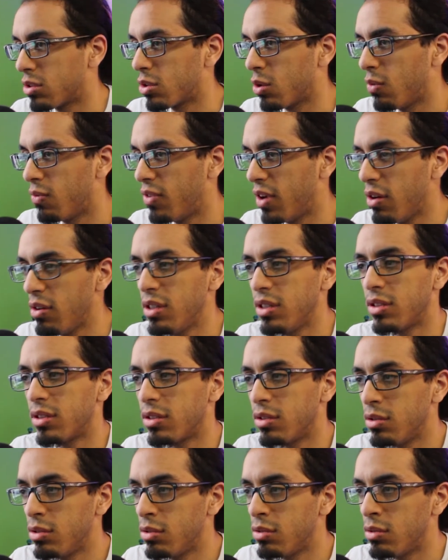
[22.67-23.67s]
So very
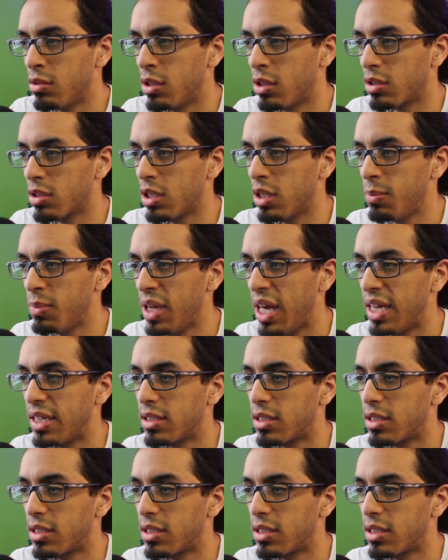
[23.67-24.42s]
soon, there's going to be a